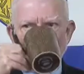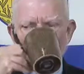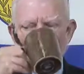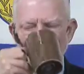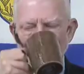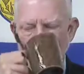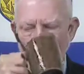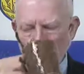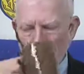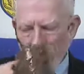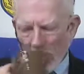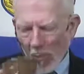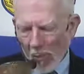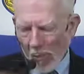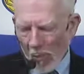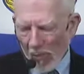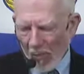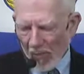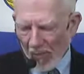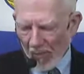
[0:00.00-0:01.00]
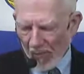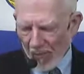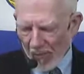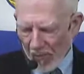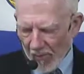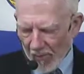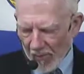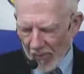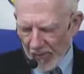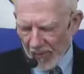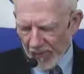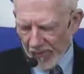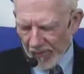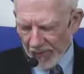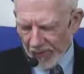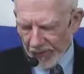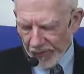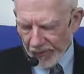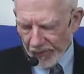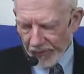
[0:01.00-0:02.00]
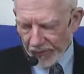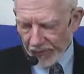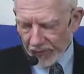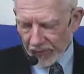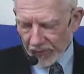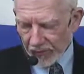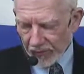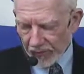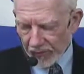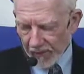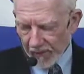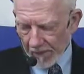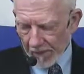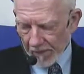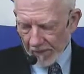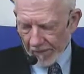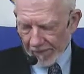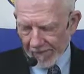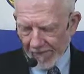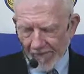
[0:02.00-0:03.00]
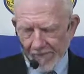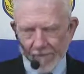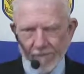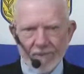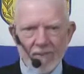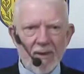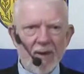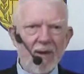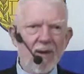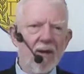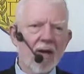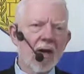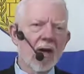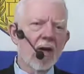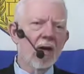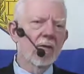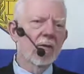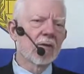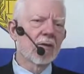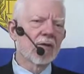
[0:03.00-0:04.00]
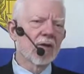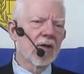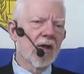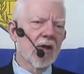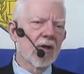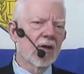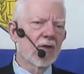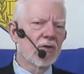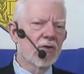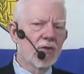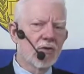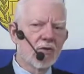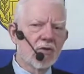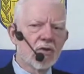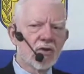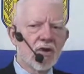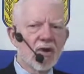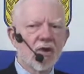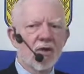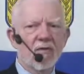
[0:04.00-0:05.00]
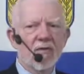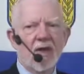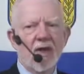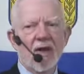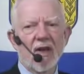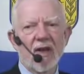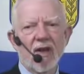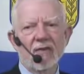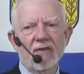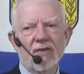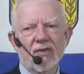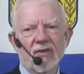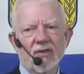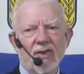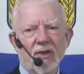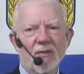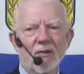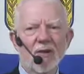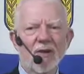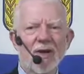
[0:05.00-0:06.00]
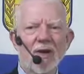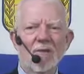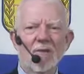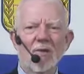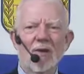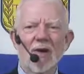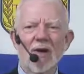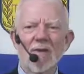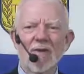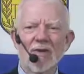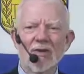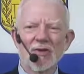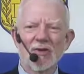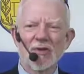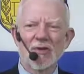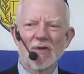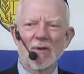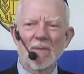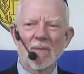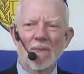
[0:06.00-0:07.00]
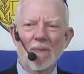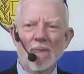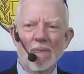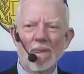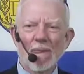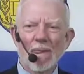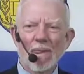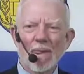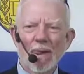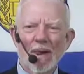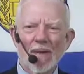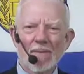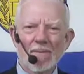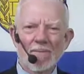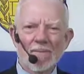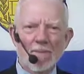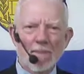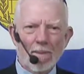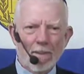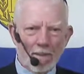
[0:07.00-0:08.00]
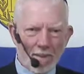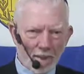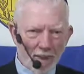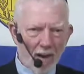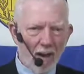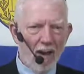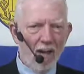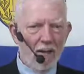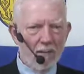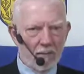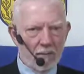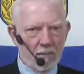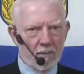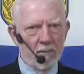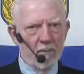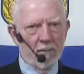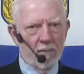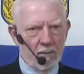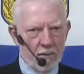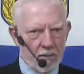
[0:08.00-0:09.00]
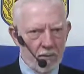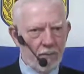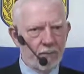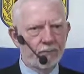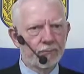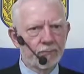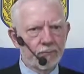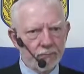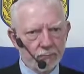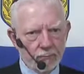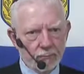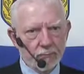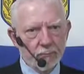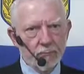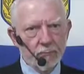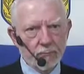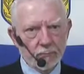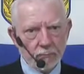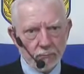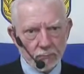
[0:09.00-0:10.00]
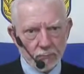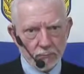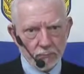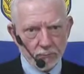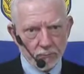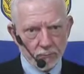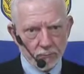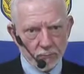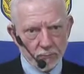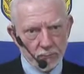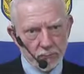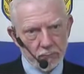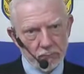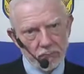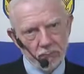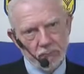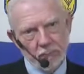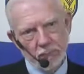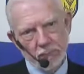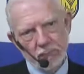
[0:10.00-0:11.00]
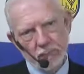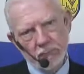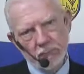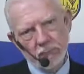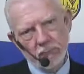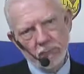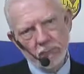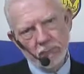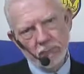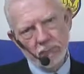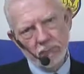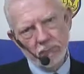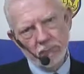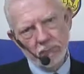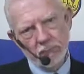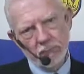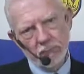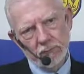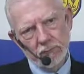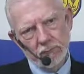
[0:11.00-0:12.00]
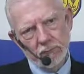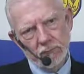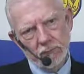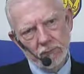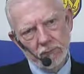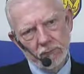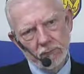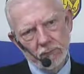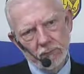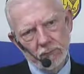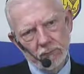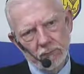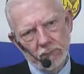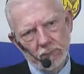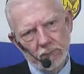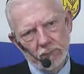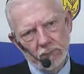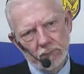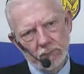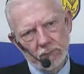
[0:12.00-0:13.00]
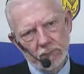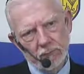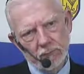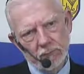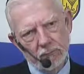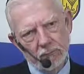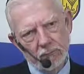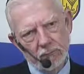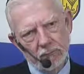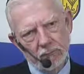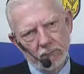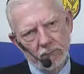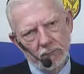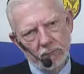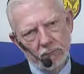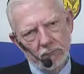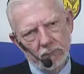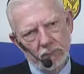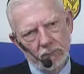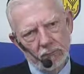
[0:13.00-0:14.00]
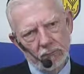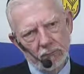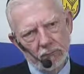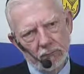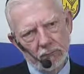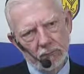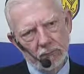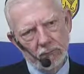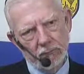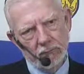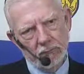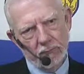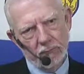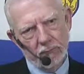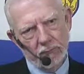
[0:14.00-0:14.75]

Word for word: him, then they really weren't really part of the vine. Yeah, it's like Yeshua said, if they left us, they were never of us. Exactly. So how, how I, I can't even comprehend to even think of deserting